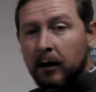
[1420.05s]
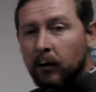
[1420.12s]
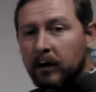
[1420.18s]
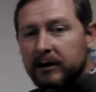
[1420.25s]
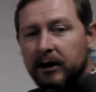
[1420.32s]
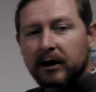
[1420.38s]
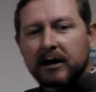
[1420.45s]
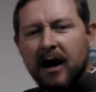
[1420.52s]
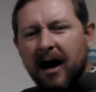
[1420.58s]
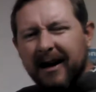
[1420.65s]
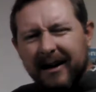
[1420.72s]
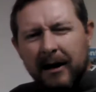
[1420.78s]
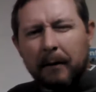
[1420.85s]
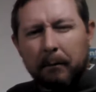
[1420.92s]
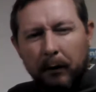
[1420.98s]
which are not
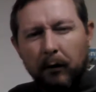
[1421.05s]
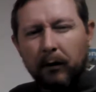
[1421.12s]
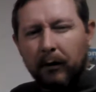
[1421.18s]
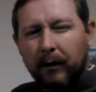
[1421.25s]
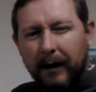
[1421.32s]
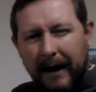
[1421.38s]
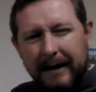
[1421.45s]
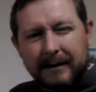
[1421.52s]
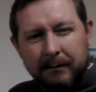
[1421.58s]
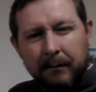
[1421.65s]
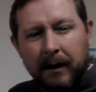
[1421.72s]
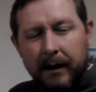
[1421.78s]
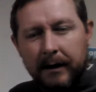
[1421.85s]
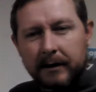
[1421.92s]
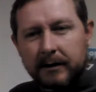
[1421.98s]
going to pull as
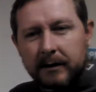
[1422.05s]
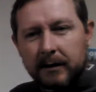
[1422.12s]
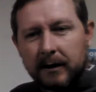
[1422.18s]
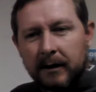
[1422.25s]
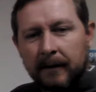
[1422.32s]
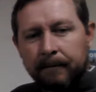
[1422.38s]
much,